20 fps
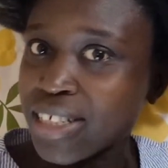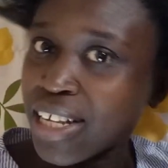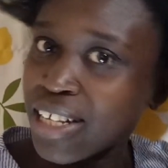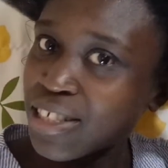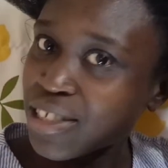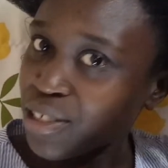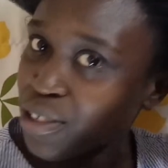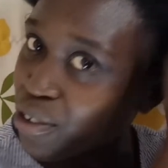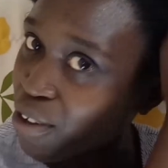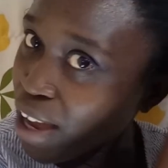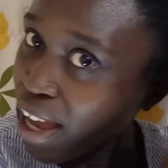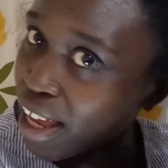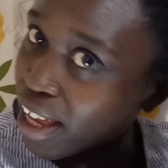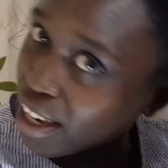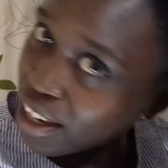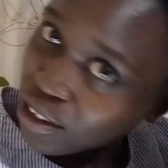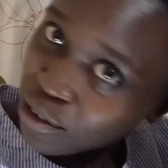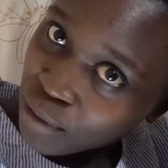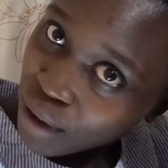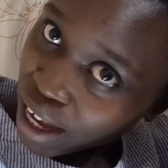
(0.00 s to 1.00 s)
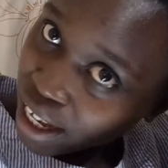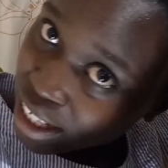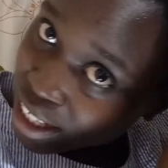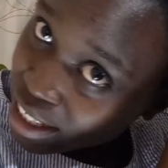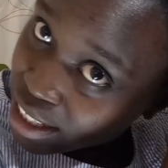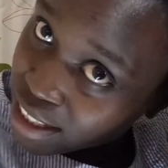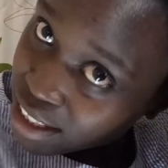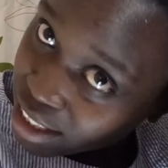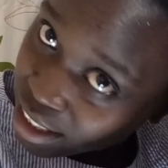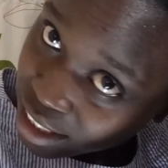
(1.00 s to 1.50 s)
Just go ahead,
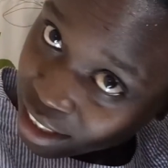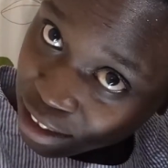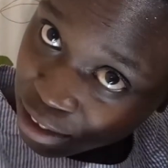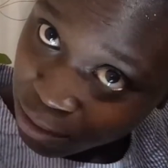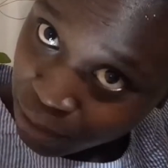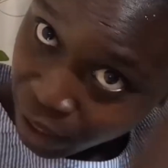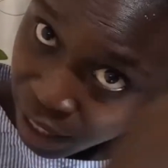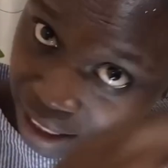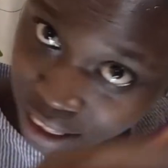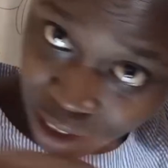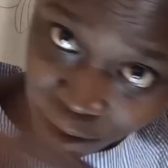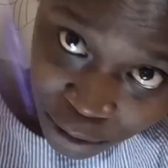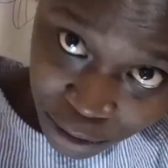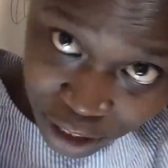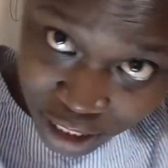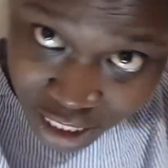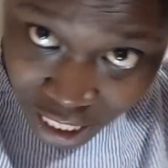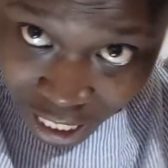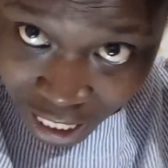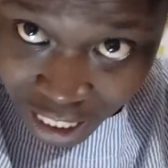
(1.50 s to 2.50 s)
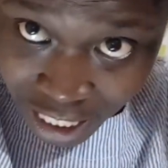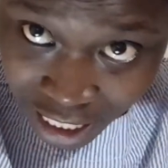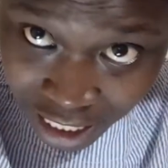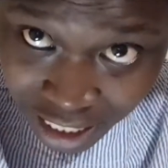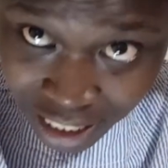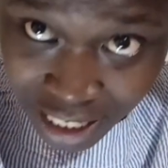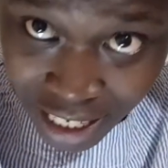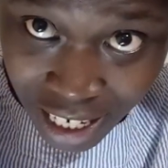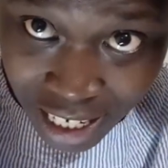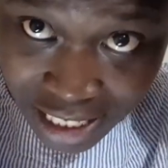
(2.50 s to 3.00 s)
work it in, work the water
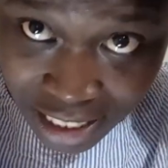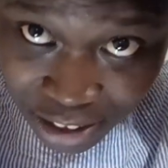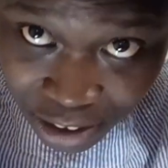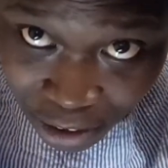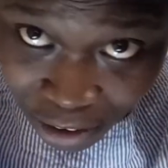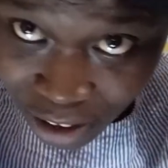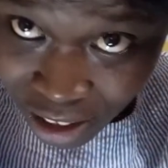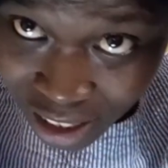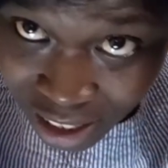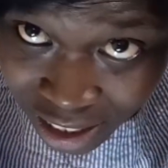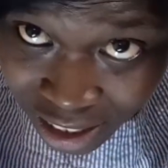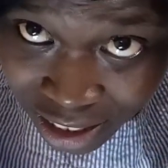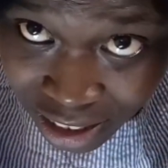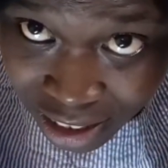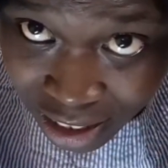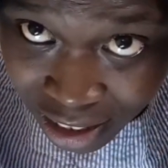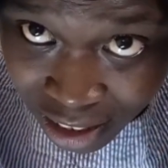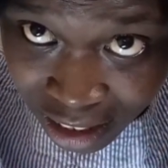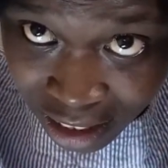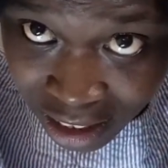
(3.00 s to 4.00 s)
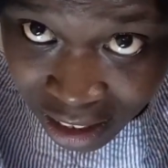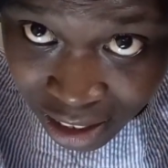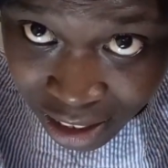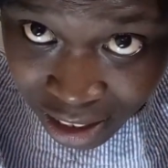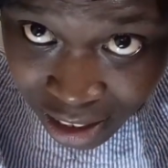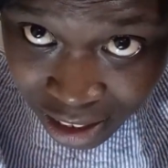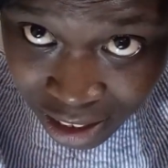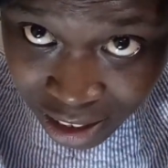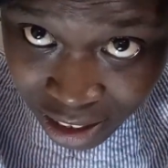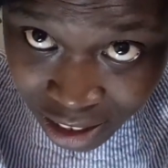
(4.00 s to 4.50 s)
in, get all in.
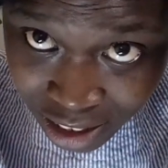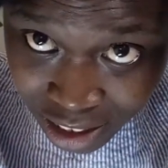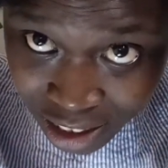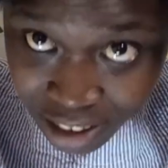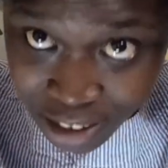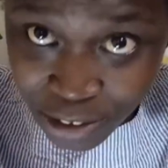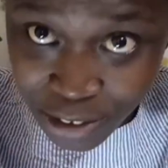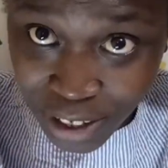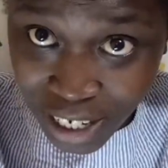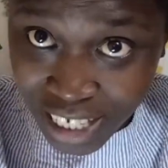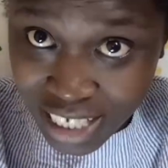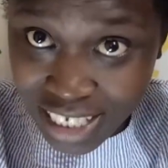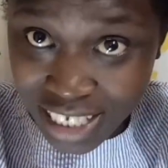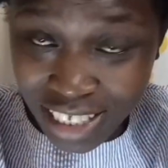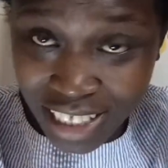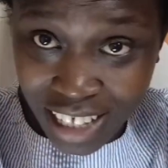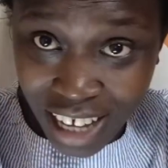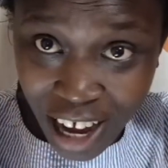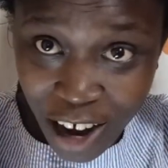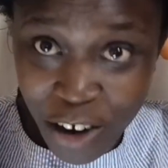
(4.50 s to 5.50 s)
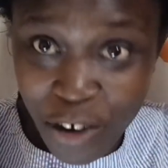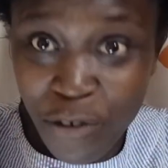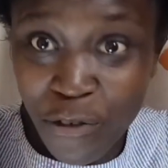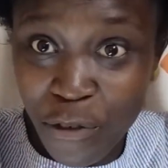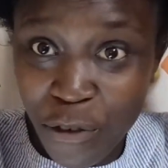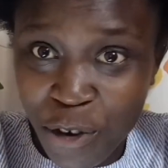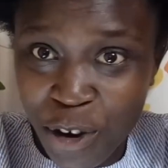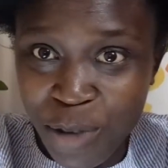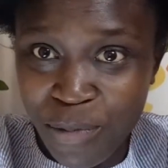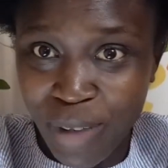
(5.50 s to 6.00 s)
You can see how
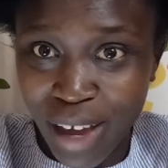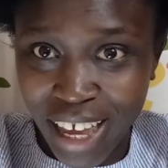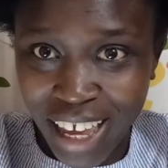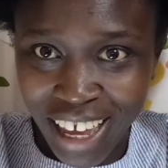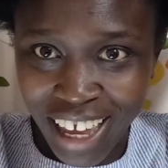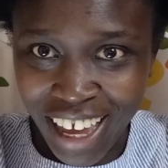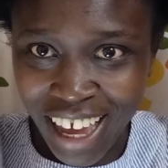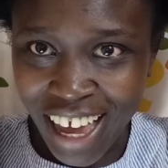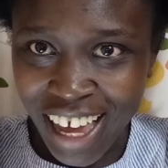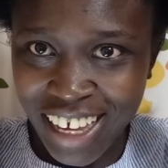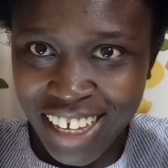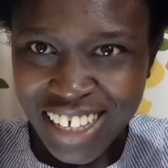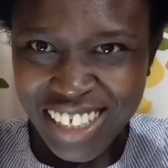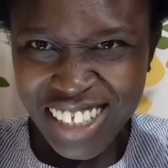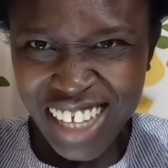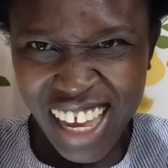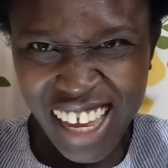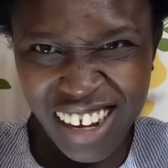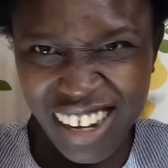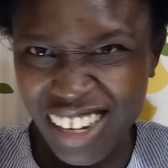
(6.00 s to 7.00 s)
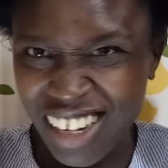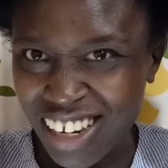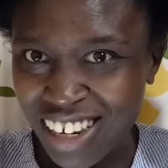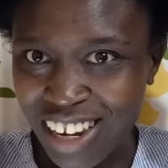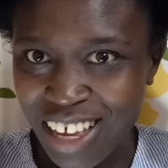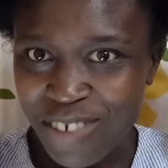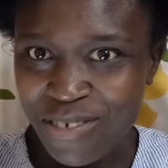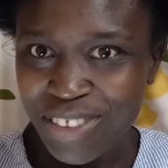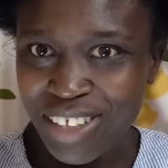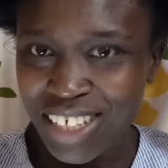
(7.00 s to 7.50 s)
full my hair is. I
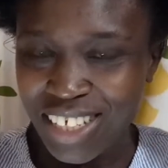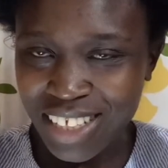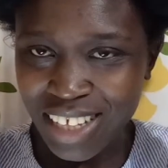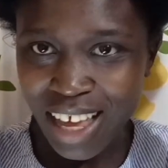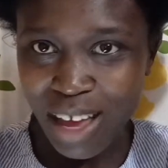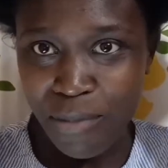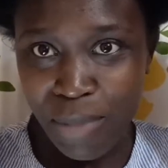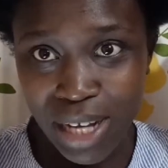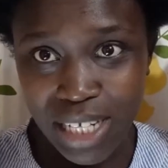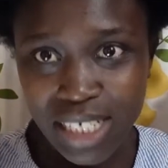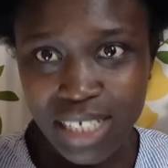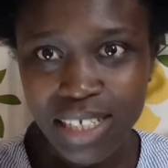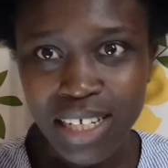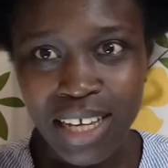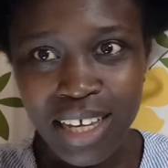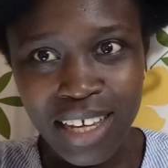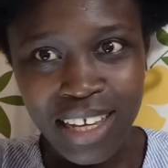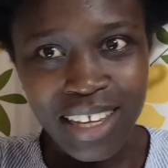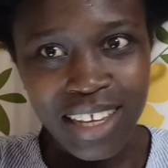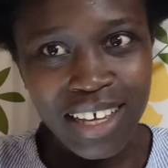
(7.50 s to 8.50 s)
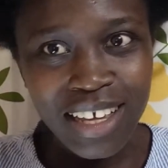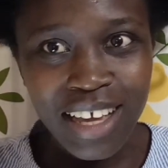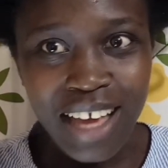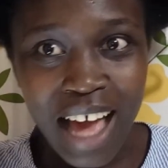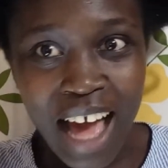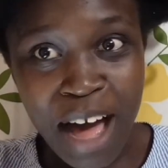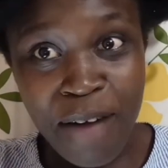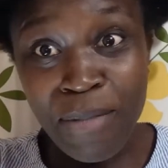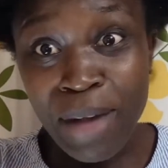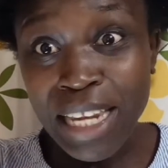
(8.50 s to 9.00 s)
really love this hair, but
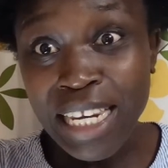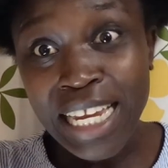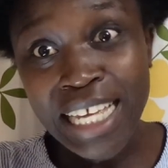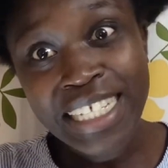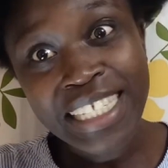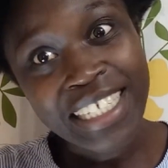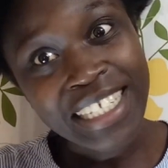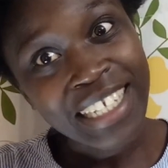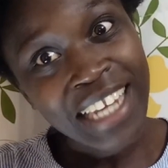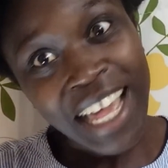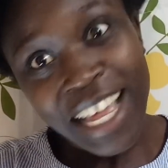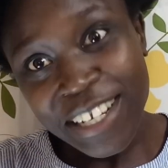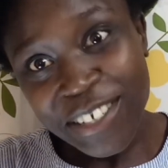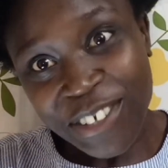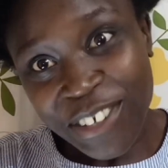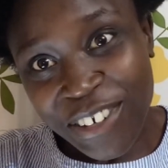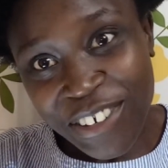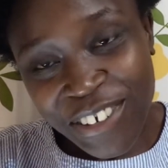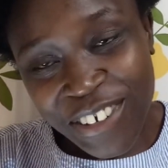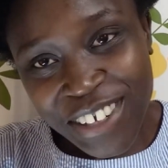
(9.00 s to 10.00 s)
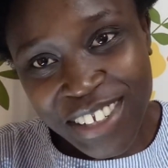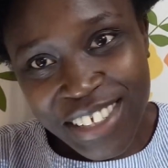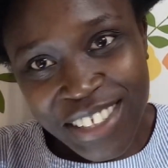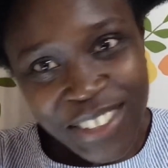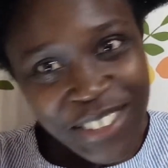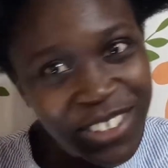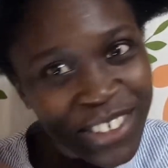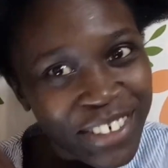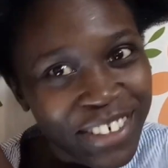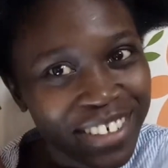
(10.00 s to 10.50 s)
I'm a lazy natural,
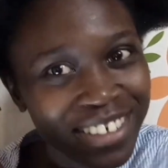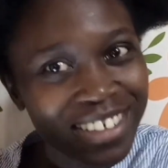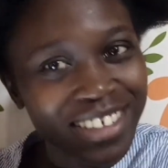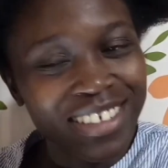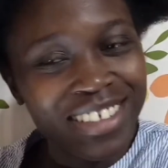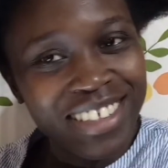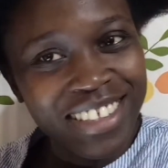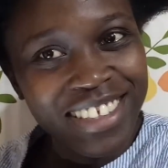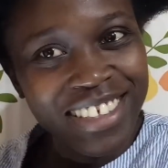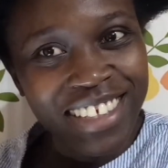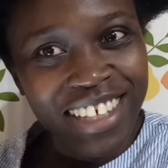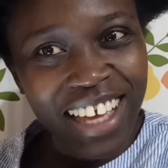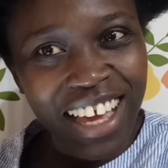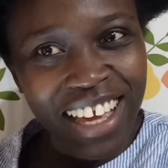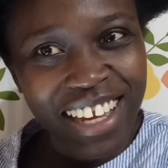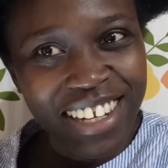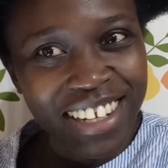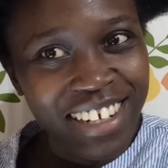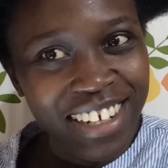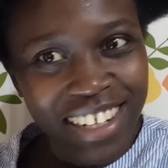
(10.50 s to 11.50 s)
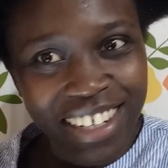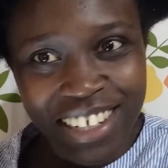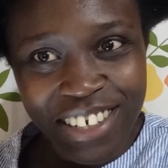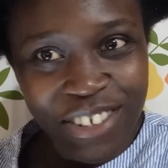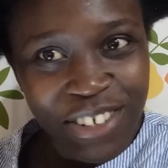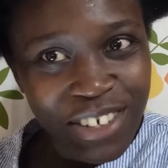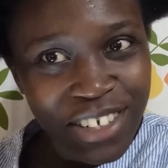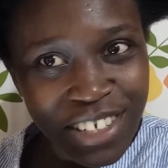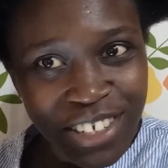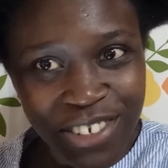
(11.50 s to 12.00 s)
so I
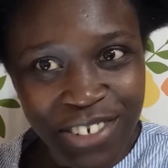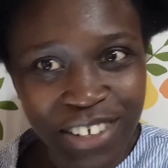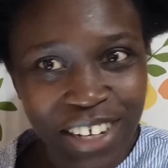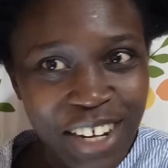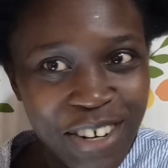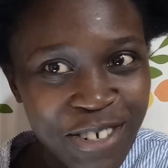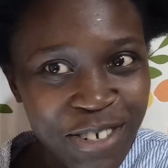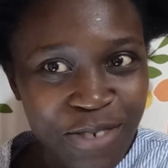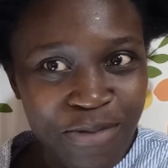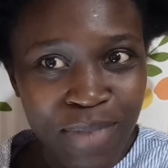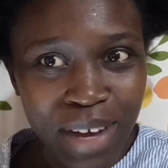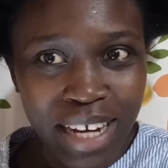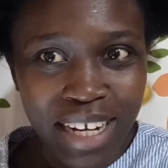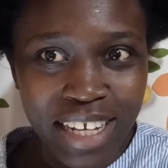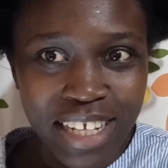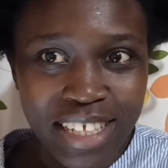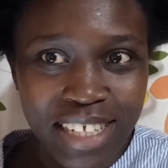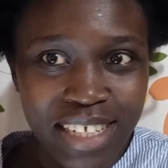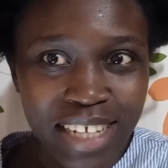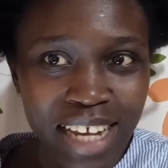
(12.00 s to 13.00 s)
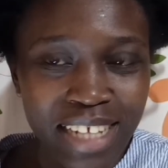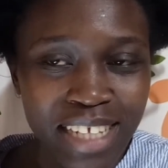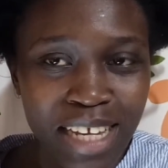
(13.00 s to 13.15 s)
really don't know how to manage it.